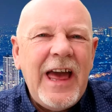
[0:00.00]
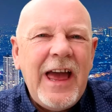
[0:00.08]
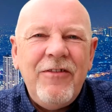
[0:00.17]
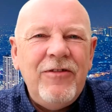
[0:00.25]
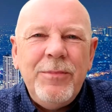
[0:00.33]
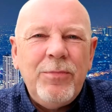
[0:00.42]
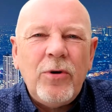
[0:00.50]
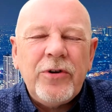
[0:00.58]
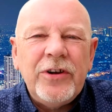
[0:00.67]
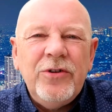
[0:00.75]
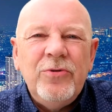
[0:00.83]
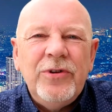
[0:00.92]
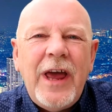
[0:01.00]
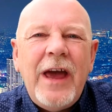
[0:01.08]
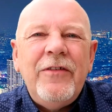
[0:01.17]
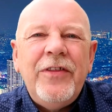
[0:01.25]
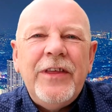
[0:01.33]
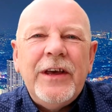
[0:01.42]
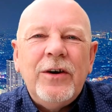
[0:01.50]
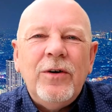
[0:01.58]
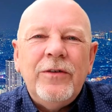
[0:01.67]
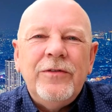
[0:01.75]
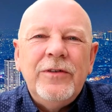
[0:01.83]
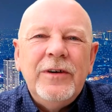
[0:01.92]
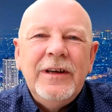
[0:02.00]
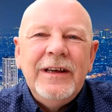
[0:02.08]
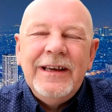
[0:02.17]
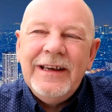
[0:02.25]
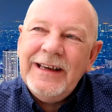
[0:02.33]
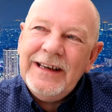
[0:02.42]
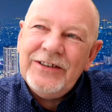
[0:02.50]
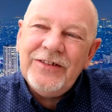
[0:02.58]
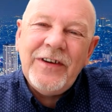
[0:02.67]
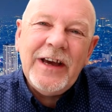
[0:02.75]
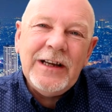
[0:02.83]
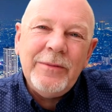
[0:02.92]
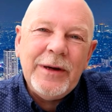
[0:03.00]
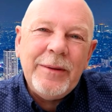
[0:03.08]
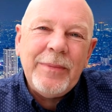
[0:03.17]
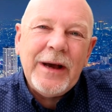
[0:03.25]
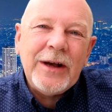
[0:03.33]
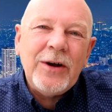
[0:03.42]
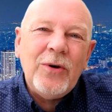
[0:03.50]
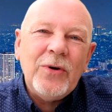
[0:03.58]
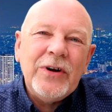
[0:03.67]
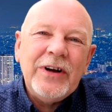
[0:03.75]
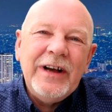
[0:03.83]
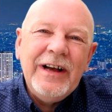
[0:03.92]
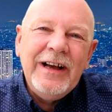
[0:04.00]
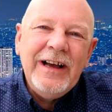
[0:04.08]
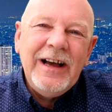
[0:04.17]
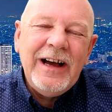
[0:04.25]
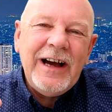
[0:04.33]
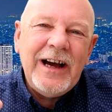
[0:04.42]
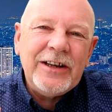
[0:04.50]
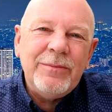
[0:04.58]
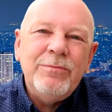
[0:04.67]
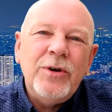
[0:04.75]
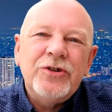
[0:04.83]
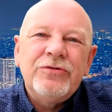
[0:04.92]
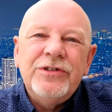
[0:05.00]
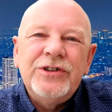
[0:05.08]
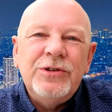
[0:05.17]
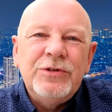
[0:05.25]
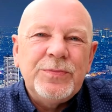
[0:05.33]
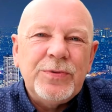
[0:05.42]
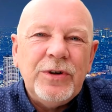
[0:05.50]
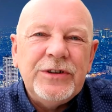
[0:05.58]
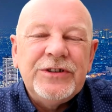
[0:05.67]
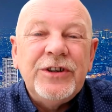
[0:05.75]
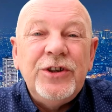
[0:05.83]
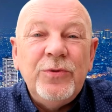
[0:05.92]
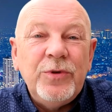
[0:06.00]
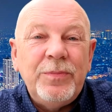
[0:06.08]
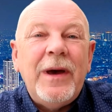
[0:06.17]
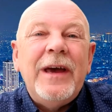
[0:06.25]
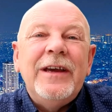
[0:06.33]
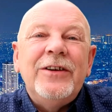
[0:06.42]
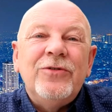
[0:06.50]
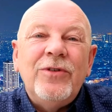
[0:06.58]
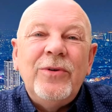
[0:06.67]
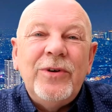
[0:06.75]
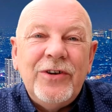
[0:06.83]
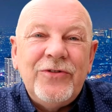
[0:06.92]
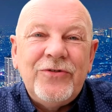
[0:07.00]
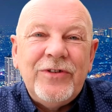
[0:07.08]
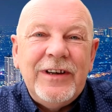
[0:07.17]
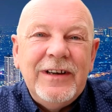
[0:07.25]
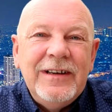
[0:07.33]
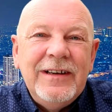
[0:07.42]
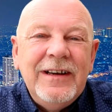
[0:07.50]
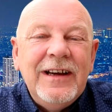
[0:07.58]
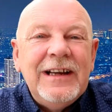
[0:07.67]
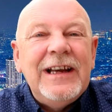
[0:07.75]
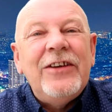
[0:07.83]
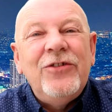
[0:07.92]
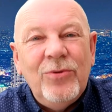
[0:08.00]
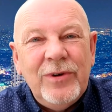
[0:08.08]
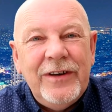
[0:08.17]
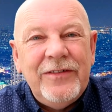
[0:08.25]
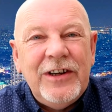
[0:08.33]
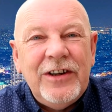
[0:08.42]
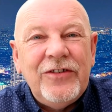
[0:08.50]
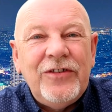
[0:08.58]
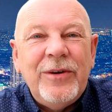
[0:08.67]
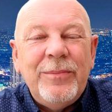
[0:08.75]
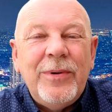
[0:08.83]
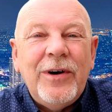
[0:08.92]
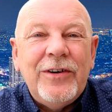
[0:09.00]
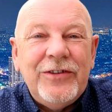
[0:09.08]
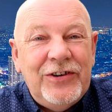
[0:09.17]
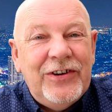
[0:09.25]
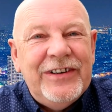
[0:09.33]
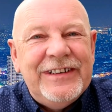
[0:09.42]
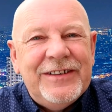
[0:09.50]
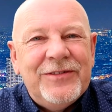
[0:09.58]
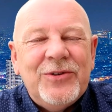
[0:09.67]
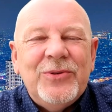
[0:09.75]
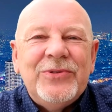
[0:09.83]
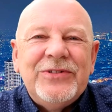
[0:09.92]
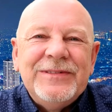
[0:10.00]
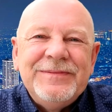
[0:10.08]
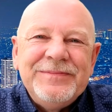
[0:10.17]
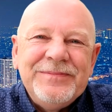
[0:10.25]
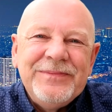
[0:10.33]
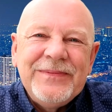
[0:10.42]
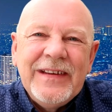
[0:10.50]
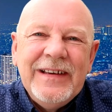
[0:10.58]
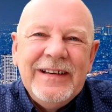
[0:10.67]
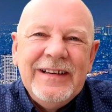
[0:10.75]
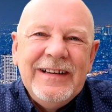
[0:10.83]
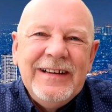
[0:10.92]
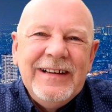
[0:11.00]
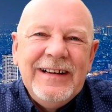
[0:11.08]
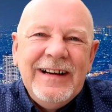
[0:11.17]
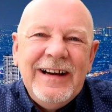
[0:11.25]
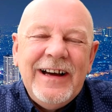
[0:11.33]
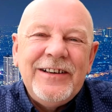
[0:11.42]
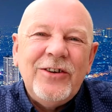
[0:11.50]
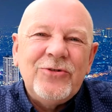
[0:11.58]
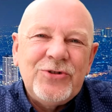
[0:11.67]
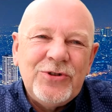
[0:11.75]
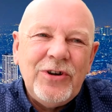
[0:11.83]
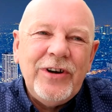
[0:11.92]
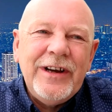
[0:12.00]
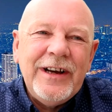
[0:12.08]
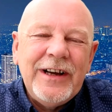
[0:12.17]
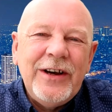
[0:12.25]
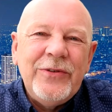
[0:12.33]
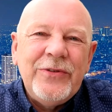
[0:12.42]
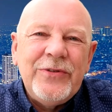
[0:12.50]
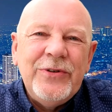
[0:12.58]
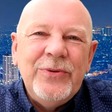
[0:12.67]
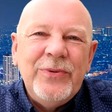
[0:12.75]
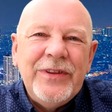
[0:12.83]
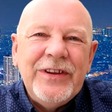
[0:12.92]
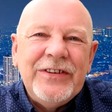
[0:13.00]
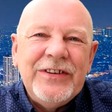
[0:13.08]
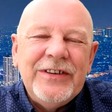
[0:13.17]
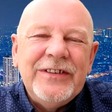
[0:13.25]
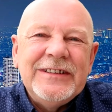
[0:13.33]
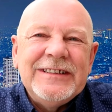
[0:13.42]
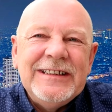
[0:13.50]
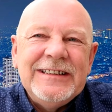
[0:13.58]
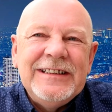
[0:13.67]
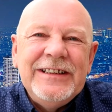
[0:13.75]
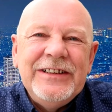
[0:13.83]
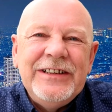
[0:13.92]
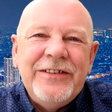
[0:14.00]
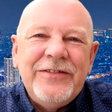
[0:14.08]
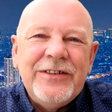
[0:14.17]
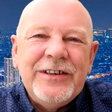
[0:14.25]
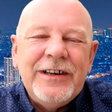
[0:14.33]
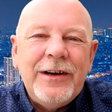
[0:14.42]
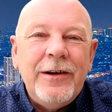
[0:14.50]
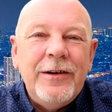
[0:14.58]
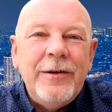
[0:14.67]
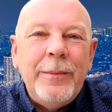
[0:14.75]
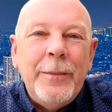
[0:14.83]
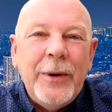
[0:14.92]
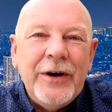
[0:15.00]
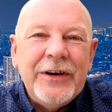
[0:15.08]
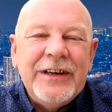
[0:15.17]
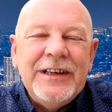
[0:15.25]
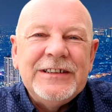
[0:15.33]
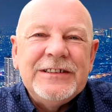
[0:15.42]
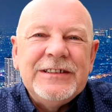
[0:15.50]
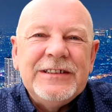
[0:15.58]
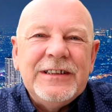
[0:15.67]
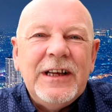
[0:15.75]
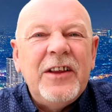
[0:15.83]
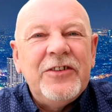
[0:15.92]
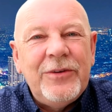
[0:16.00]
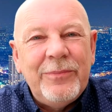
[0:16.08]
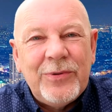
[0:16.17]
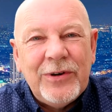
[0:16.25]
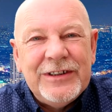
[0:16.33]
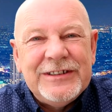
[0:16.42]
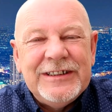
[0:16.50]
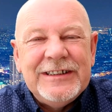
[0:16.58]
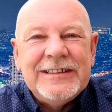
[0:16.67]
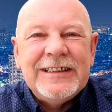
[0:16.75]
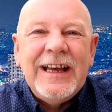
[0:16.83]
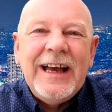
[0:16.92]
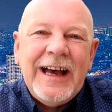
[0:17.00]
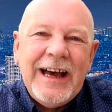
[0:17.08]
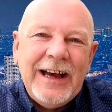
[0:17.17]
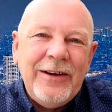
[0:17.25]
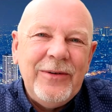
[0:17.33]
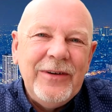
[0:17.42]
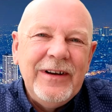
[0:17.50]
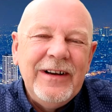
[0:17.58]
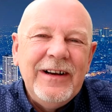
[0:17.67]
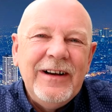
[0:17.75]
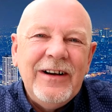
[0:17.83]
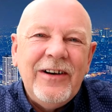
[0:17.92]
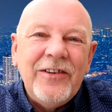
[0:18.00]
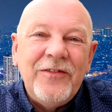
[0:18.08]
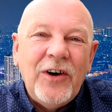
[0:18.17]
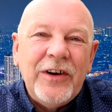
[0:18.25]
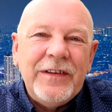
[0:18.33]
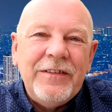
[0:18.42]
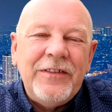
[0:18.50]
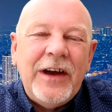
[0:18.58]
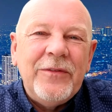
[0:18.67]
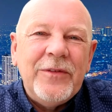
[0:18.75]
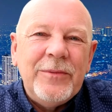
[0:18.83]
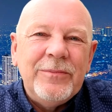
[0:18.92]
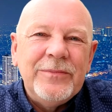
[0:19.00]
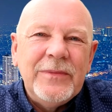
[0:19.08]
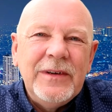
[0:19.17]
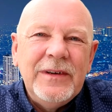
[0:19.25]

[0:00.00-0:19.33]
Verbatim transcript: Every product you can ever think of is available in Bangkok at a much reduced price than you would pay in your own country. Unless you're living in a certain part of China, of course. And I'll try and go through with this series the, the different markets, some prices and how I find, found them.